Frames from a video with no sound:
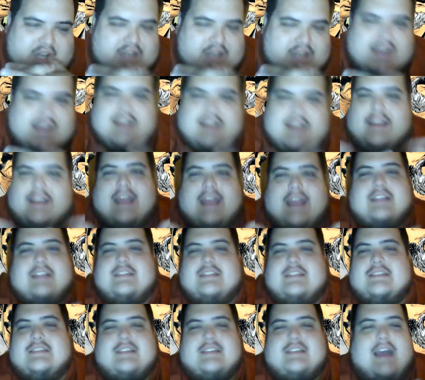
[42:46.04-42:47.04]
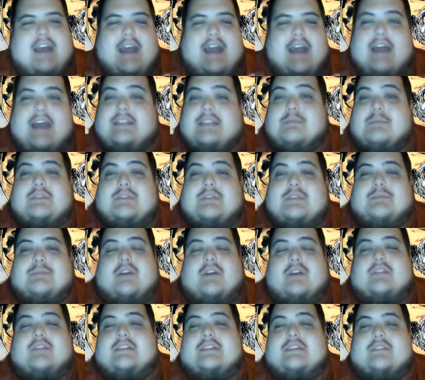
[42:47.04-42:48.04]
Again, I think Melissa
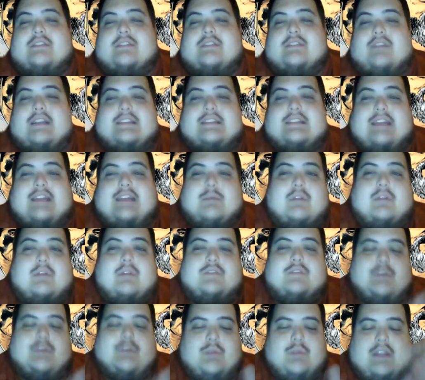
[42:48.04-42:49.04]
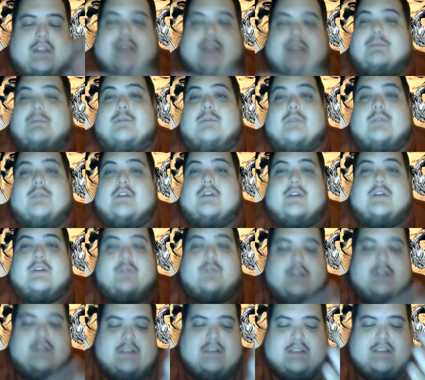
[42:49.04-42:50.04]
McCarthy is a great example of someone like Bill Murray who
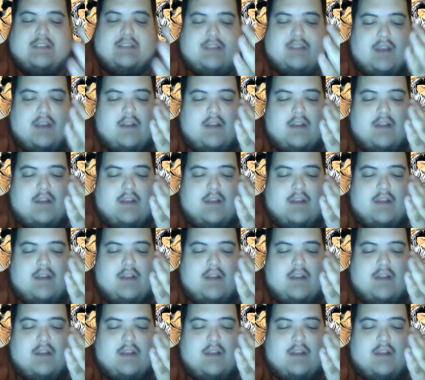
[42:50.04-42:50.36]
can just